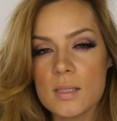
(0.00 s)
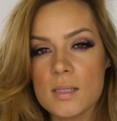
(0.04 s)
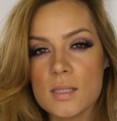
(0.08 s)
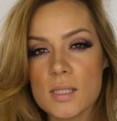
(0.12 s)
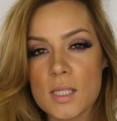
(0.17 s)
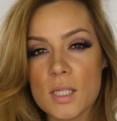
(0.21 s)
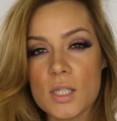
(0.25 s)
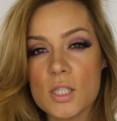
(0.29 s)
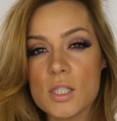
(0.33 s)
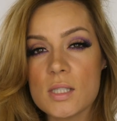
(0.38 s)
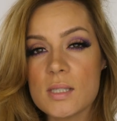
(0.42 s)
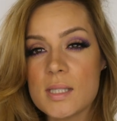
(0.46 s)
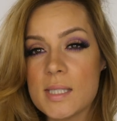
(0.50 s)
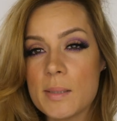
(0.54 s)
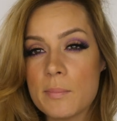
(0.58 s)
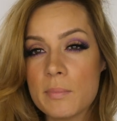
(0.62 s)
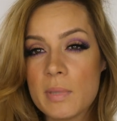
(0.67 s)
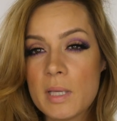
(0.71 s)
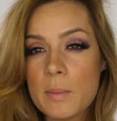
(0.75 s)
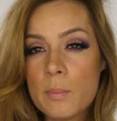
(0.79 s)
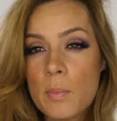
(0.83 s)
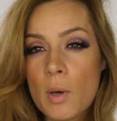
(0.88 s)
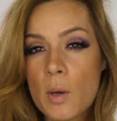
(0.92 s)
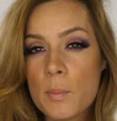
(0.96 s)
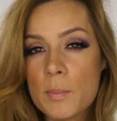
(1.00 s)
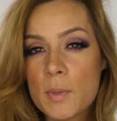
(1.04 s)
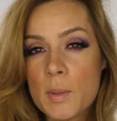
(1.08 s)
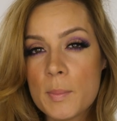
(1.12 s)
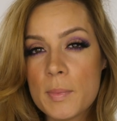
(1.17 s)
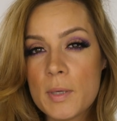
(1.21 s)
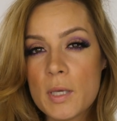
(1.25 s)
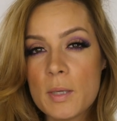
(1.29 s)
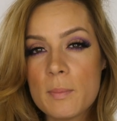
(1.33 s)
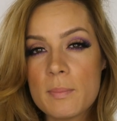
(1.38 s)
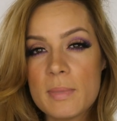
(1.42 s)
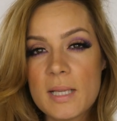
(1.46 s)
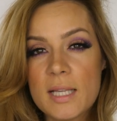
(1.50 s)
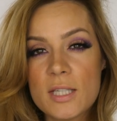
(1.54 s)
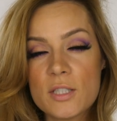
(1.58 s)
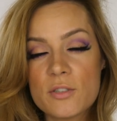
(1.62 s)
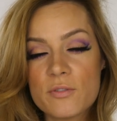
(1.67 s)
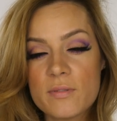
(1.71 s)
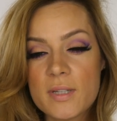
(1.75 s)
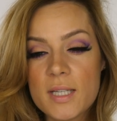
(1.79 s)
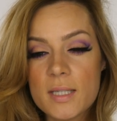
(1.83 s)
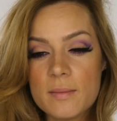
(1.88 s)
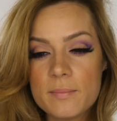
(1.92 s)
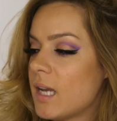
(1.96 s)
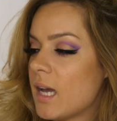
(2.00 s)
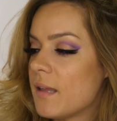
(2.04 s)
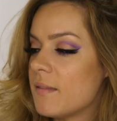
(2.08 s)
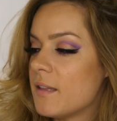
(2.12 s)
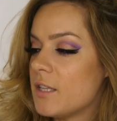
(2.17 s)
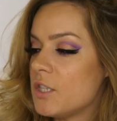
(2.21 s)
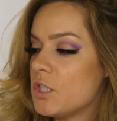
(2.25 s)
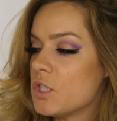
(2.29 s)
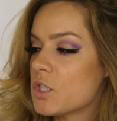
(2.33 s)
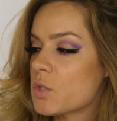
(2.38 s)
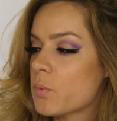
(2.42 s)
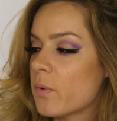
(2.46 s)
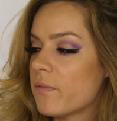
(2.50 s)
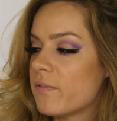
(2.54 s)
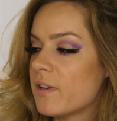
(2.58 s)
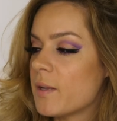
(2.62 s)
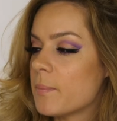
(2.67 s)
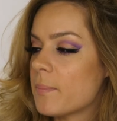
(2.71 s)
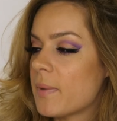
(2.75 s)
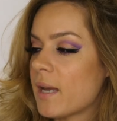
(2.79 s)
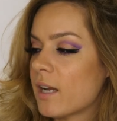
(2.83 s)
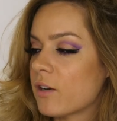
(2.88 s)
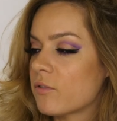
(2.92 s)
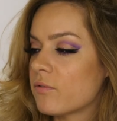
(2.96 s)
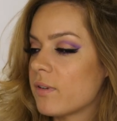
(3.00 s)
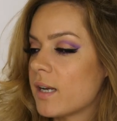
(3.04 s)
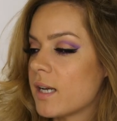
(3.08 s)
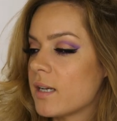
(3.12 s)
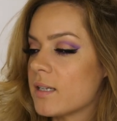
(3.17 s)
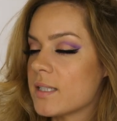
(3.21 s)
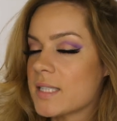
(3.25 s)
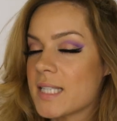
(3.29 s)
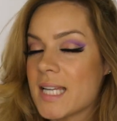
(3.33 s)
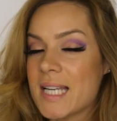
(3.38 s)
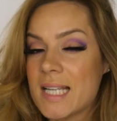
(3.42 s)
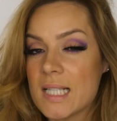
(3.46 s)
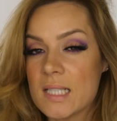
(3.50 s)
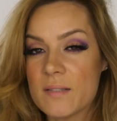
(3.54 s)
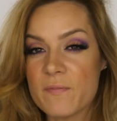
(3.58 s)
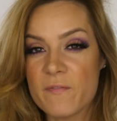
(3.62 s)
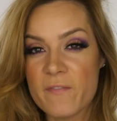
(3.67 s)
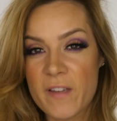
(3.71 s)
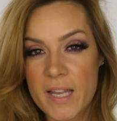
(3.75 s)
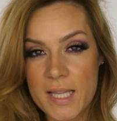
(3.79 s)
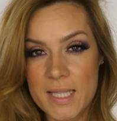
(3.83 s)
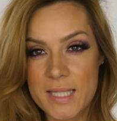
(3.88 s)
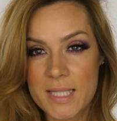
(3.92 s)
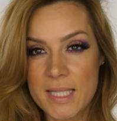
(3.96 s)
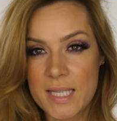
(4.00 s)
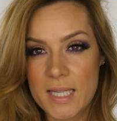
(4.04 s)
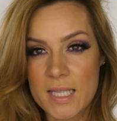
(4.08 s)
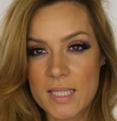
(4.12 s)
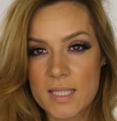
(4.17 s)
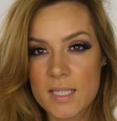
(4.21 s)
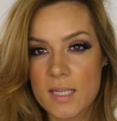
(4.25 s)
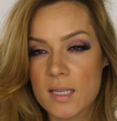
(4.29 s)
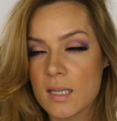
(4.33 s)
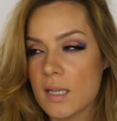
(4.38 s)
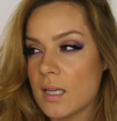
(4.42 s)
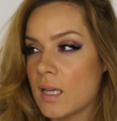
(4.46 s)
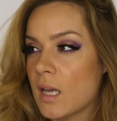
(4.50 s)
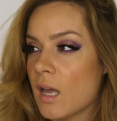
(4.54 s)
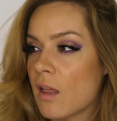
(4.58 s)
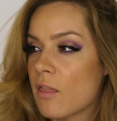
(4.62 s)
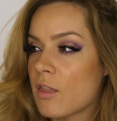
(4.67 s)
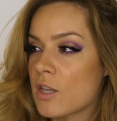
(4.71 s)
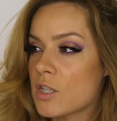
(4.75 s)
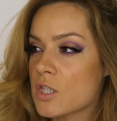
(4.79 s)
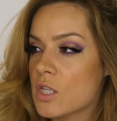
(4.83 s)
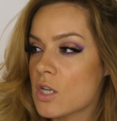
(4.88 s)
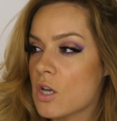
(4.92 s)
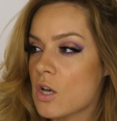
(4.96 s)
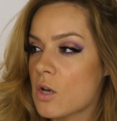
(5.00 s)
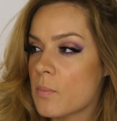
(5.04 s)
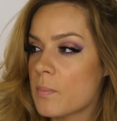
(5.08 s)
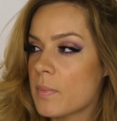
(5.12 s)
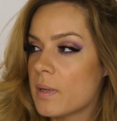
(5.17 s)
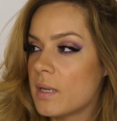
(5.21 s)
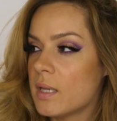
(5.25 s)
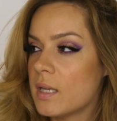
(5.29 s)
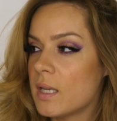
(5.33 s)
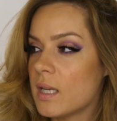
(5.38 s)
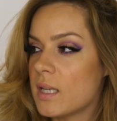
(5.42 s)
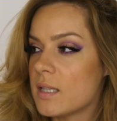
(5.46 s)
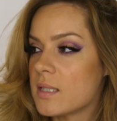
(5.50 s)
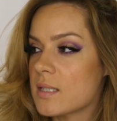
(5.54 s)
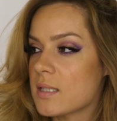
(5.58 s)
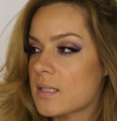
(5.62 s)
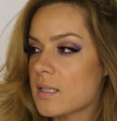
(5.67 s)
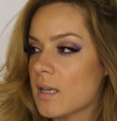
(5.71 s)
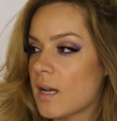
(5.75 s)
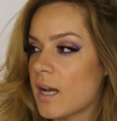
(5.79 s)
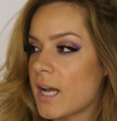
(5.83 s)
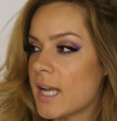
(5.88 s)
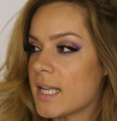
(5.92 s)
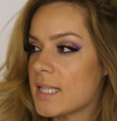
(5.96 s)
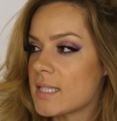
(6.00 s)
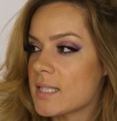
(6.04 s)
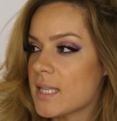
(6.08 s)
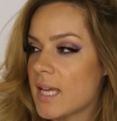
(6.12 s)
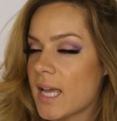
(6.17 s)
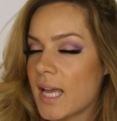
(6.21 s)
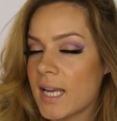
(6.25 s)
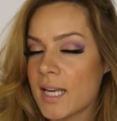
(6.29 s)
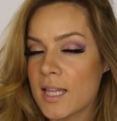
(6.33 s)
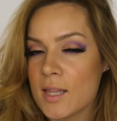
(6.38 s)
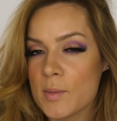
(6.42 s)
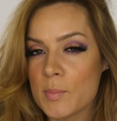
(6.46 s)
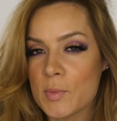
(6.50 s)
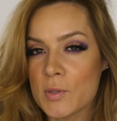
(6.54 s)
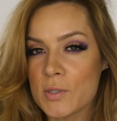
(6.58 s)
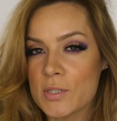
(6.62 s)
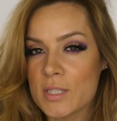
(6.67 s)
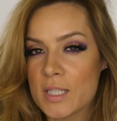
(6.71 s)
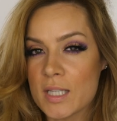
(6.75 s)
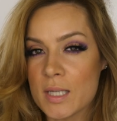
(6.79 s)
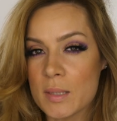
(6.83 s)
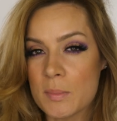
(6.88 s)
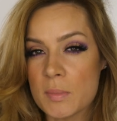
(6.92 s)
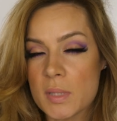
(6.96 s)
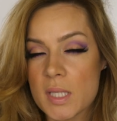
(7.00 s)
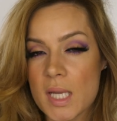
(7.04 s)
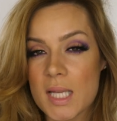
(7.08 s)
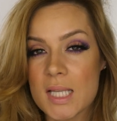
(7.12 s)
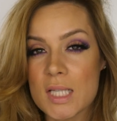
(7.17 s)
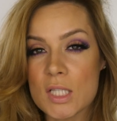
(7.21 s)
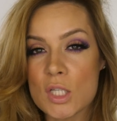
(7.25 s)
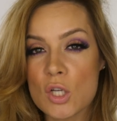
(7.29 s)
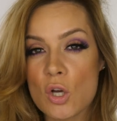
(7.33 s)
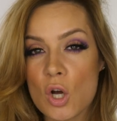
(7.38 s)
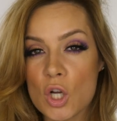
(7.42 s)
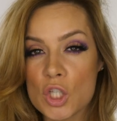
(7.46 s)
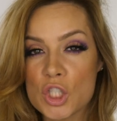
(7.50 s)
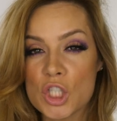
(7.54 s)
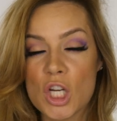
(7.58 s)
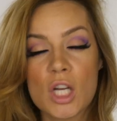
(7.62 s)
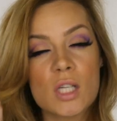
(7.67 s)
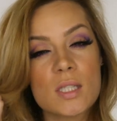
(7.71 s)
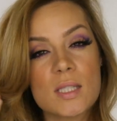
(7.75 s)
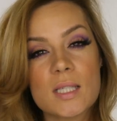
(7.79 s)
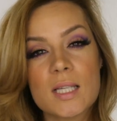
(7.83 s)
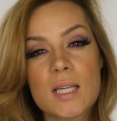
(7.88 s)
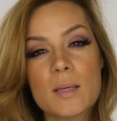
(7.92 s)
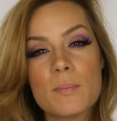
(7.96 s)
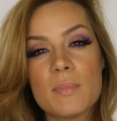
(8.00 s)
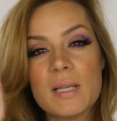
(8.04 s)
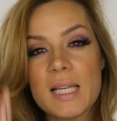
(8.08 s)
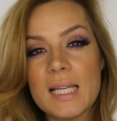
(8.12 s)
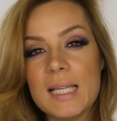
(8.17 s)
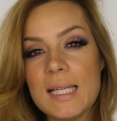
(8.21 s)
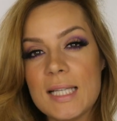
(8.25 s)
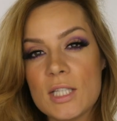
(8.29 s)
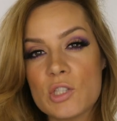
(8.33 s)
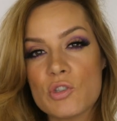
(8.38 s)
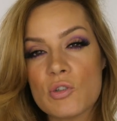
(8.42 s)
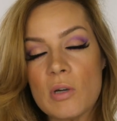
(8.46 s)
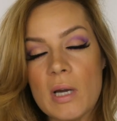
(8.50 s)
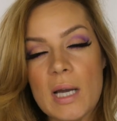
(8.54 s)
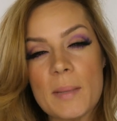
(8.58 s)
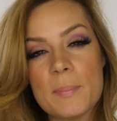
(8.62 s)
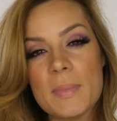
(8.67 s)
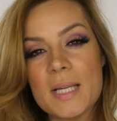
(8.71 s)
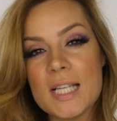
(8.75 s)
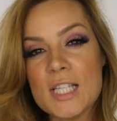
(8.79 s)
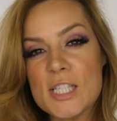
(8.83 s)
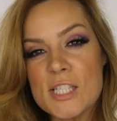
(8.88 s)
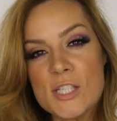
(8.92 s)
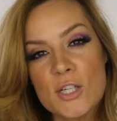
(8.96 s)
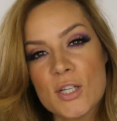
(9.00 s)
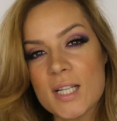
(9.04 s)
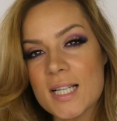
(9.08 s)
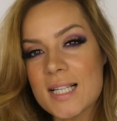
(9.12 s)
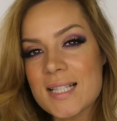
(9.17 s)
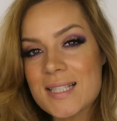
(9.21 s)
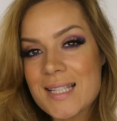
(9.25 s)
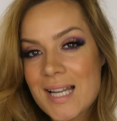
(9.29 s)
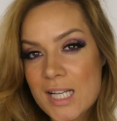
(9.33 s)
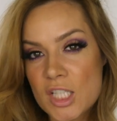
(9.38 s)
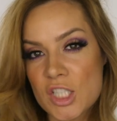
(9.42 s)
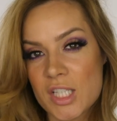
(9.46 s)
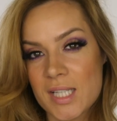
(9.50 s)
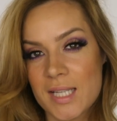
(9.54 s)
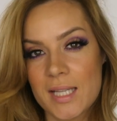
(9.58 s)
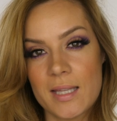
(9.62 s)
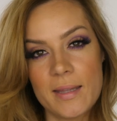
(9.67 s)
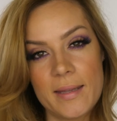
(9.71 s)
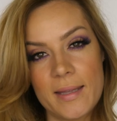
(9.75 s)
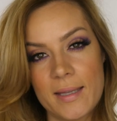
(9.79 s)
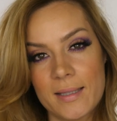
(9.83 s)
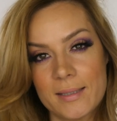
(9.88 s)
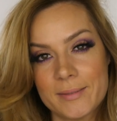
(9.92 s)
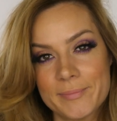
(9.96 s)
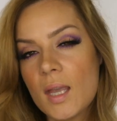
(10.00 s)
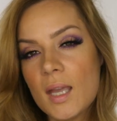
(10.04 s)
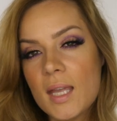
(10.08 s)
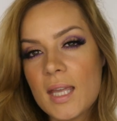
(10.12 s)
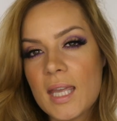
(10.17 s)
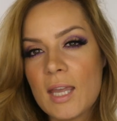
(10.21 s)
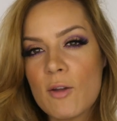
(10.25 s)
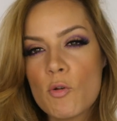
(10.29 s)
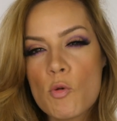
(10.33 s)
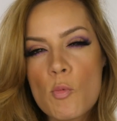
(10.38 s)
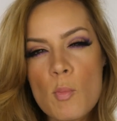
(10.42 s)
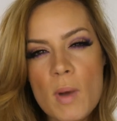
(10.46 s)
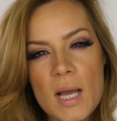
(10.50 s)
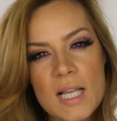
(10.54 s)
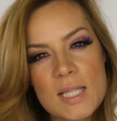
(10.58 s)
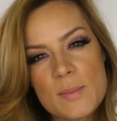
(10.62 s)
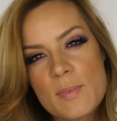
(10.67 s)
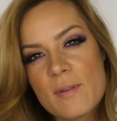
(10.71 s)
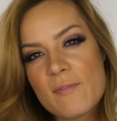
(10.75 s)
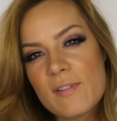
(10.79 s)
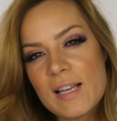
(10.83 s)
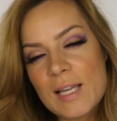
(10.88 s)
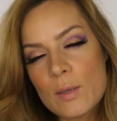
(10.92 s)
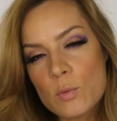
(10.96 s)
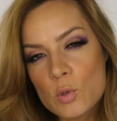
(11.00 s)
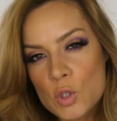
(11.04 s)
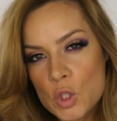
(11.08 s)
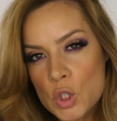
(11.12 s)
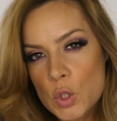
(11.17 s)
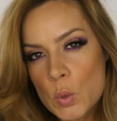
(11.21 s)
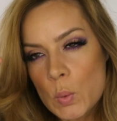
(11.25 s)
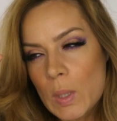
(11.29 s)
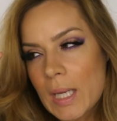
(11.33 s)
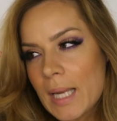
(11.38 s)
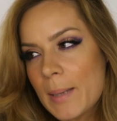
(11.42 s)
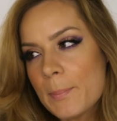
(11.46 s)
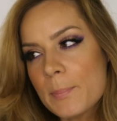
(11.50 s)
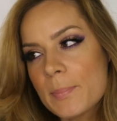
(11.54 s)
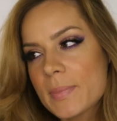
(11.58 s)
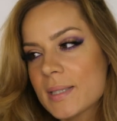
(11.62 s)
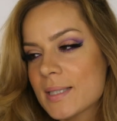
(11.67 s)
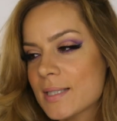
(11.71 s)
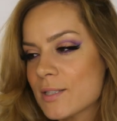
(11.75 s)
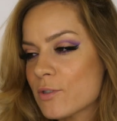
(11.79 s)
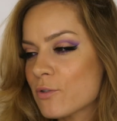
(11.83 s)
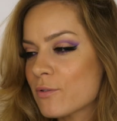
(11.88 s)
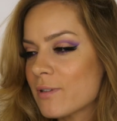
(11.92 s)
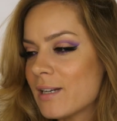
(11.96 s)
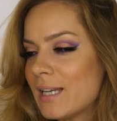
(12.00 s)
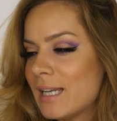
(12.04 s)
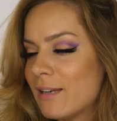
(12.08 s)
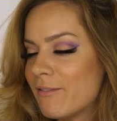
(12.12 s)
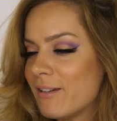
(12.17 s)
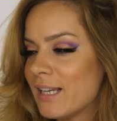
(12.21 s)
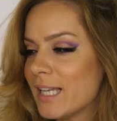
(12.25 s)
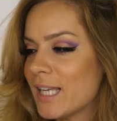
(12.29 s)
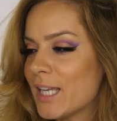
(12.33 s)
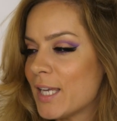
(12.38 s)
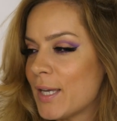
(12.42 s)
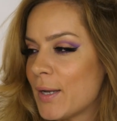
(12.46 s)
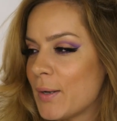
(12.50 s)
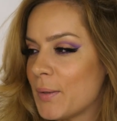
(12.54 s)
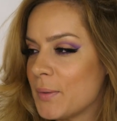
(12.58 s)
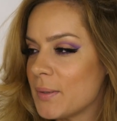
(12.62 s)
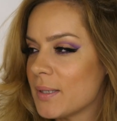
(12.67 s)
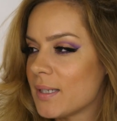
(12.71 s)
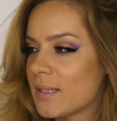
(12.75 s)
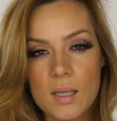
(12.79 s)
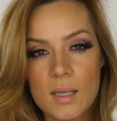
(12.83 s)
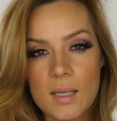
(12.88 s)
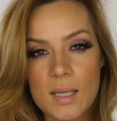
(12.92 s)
So you just simply pop your beauty blender in and then you swivel it back round and it's vented at the top, at the sides and at the bottom. So it's got a chance to completely dry but it's not going to touch anything. It reminds me of a little tulip. It's really, really cute.